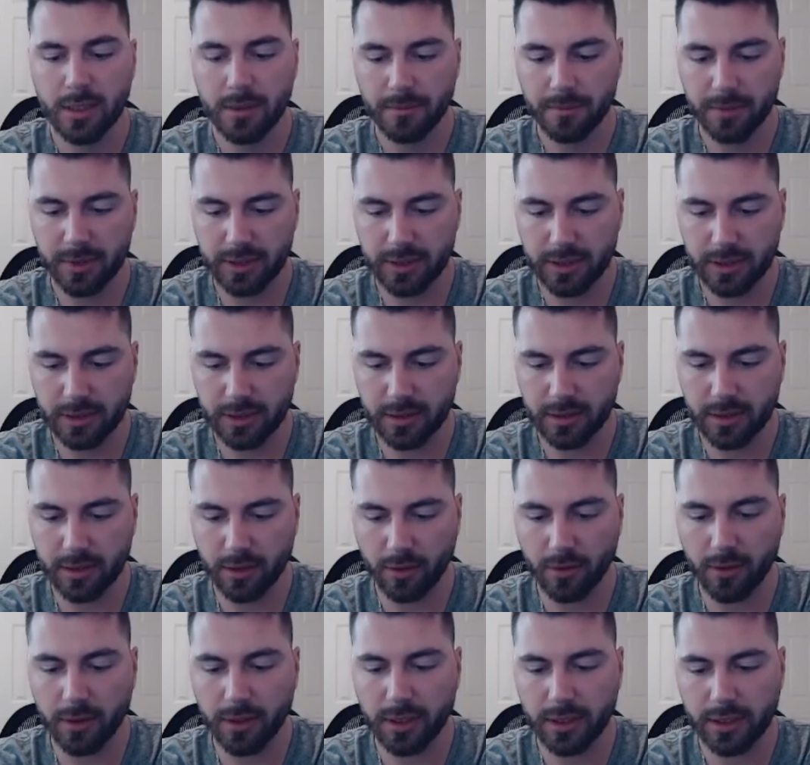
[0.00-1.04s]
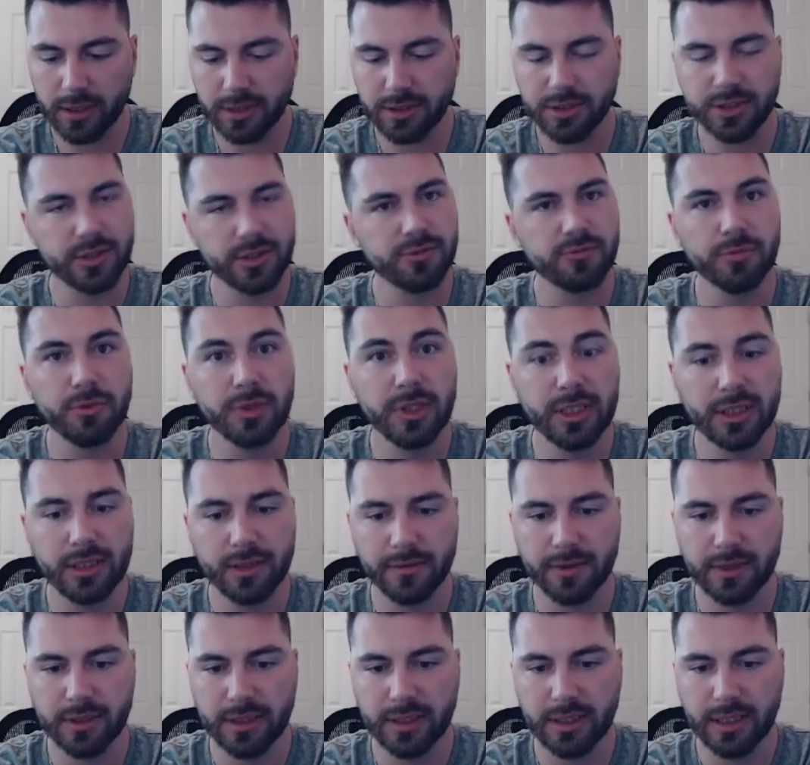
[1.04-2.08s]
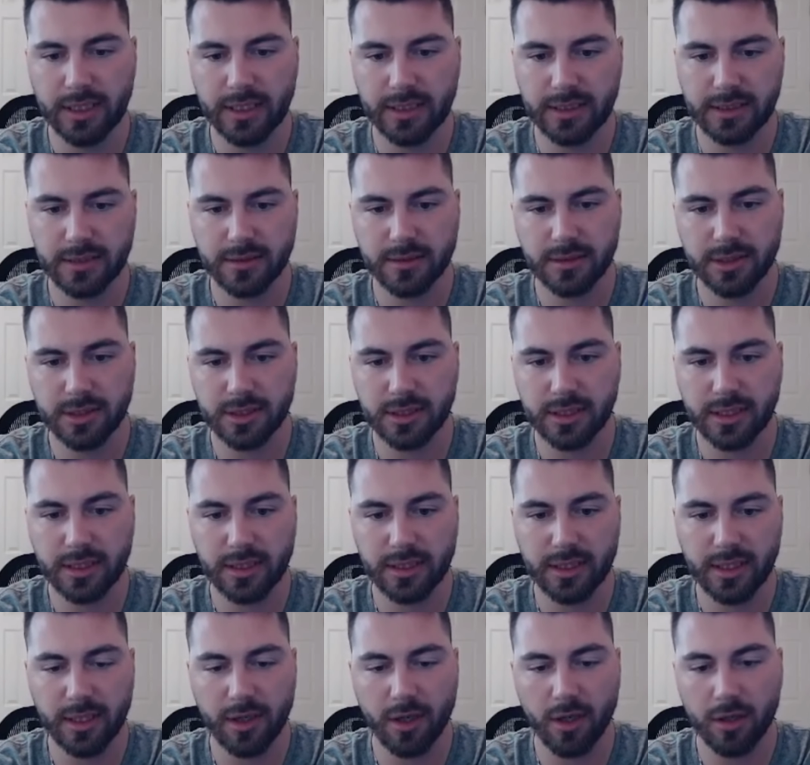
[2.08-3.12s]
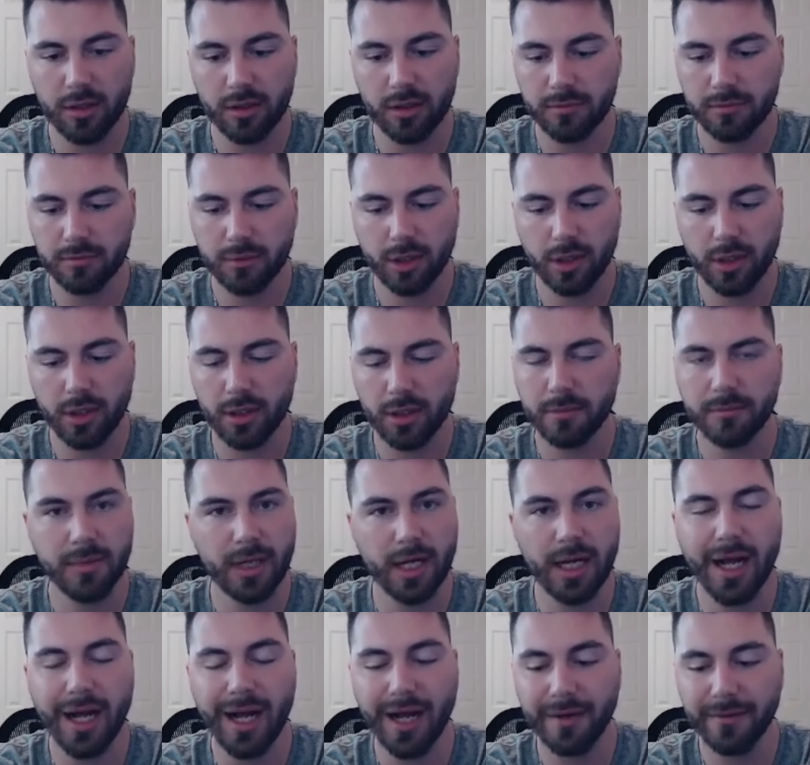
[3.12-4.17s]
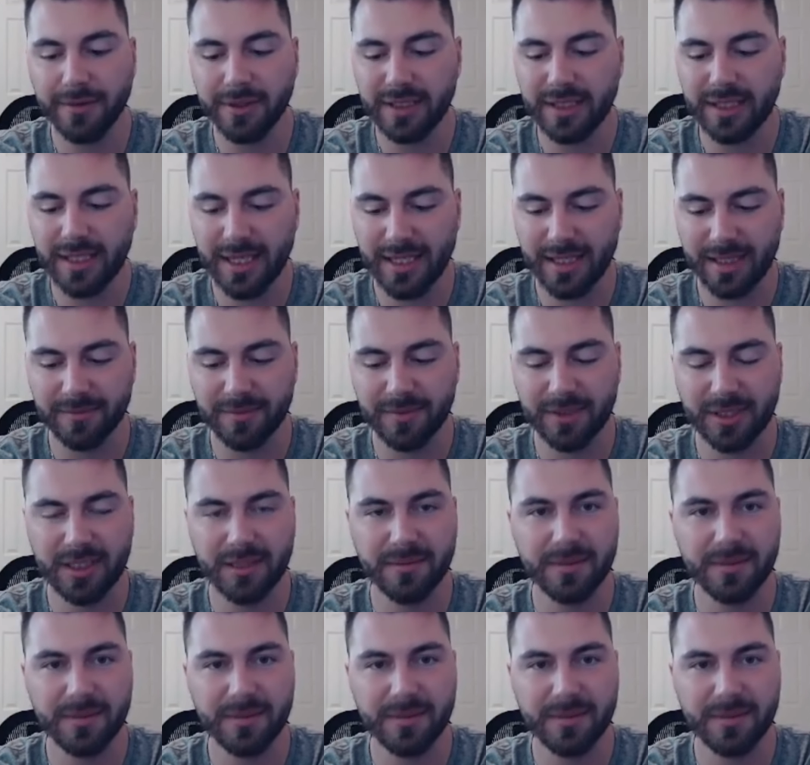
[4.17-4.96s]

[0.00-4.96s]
but the art on it's just really, really nice, just like they all are. I really can't complain